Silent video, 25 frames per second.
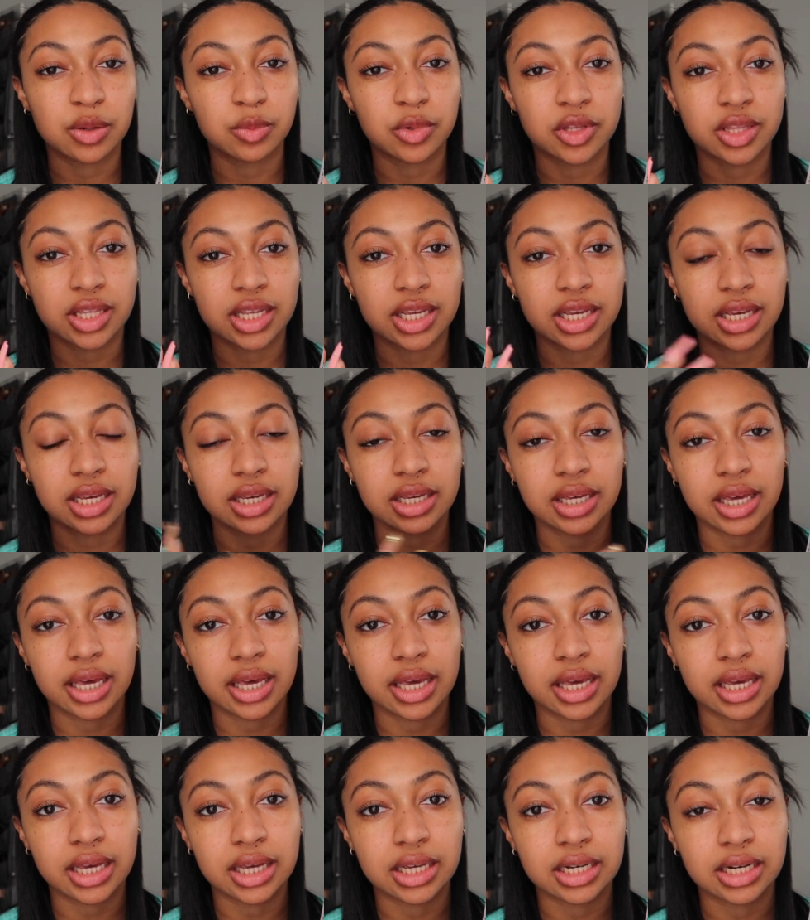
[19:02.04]
type of thing.
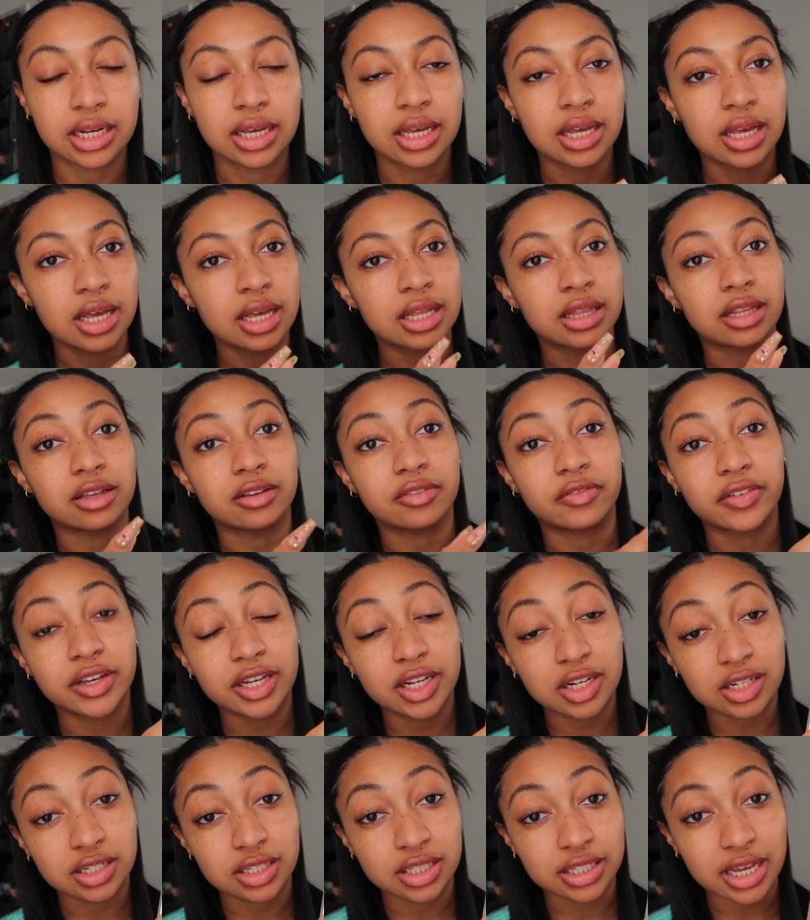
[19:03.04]
And the
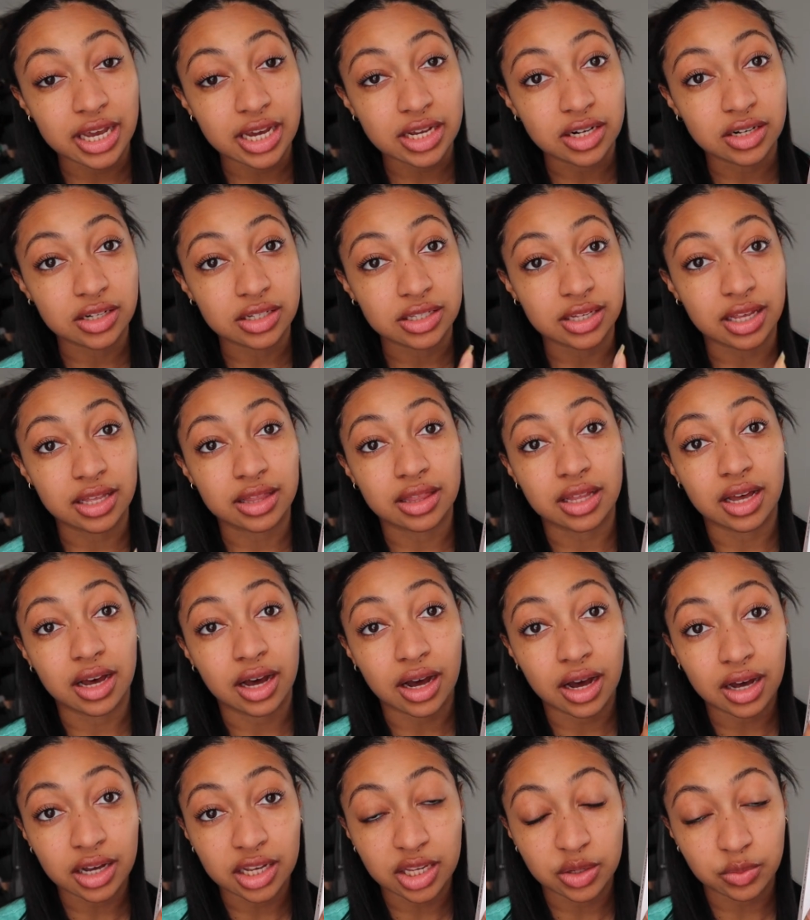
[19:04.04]
figure skaters and the
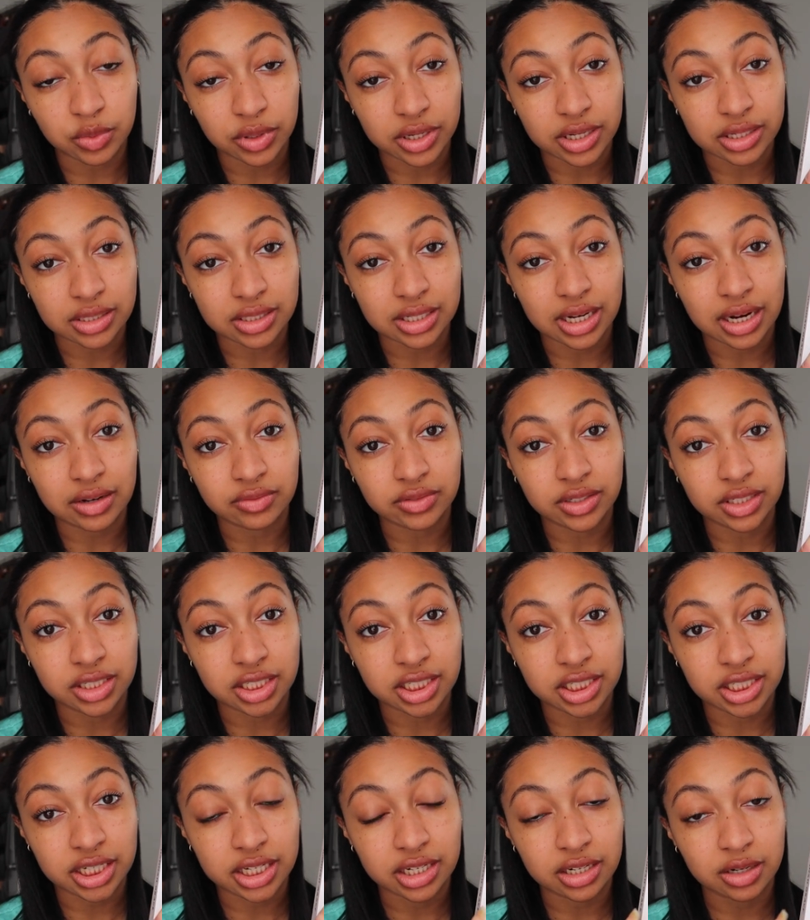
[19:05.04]
hockey players have to
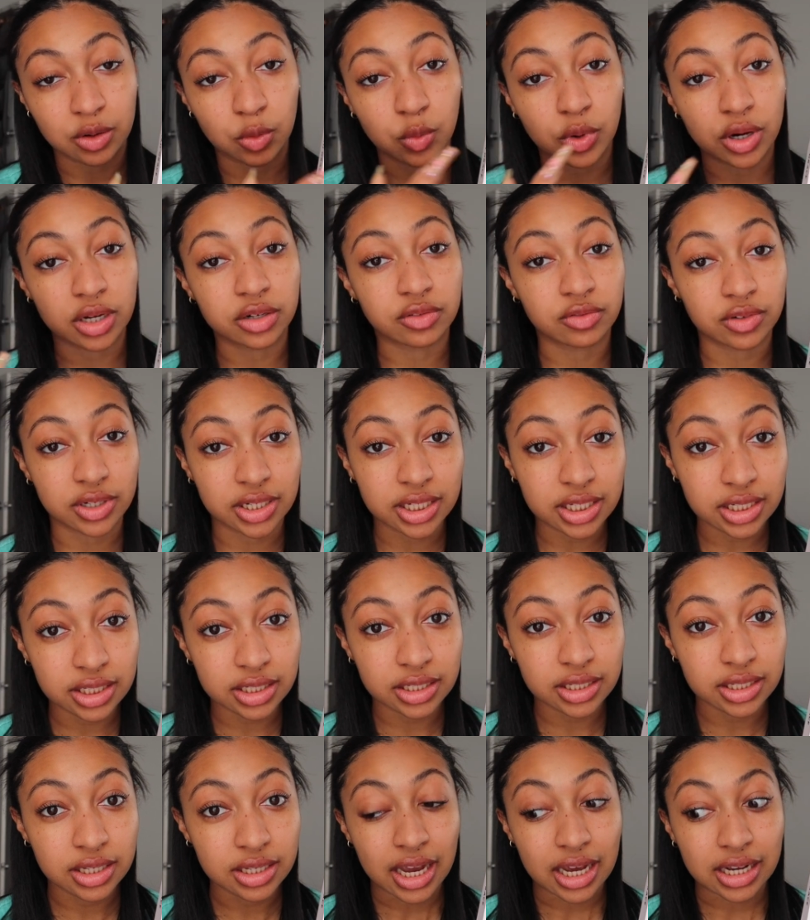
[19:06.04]
share one rink.